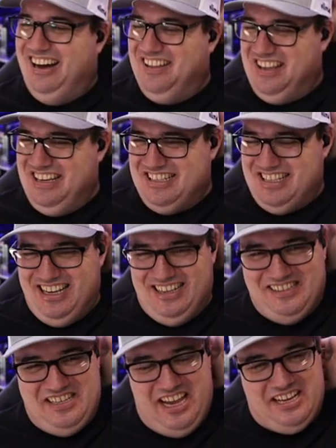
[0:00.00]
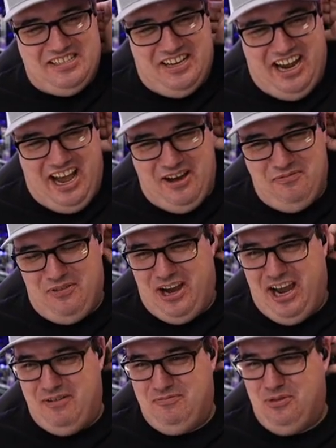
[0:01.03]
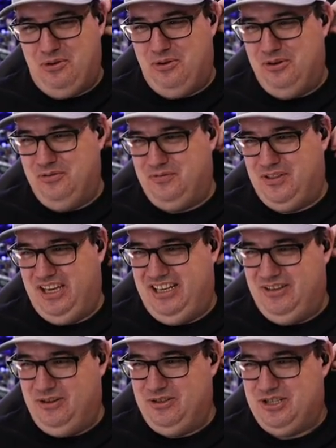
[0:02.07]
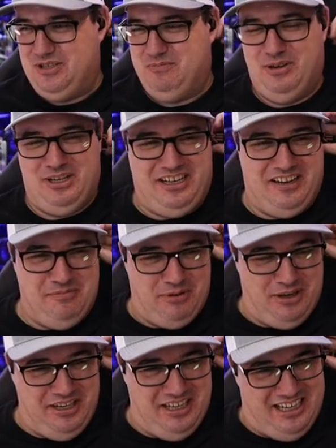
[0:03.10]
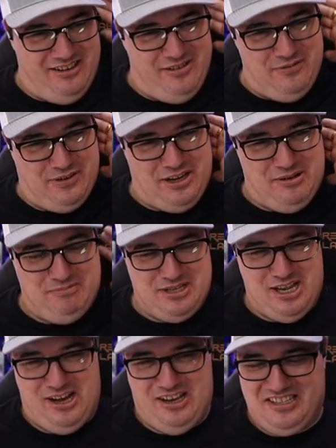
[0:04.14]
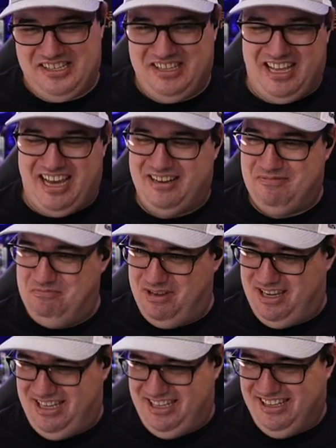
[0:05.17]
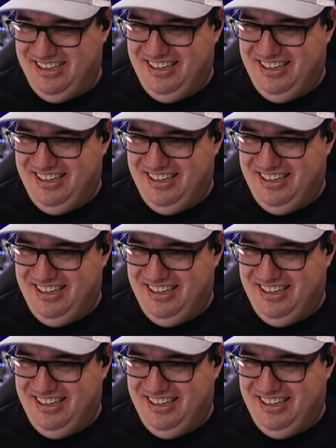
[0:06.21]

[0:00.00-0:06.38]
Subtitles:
these things. Yes, I have thought of the, not just Monica, but you know, whoever comes last, there can be,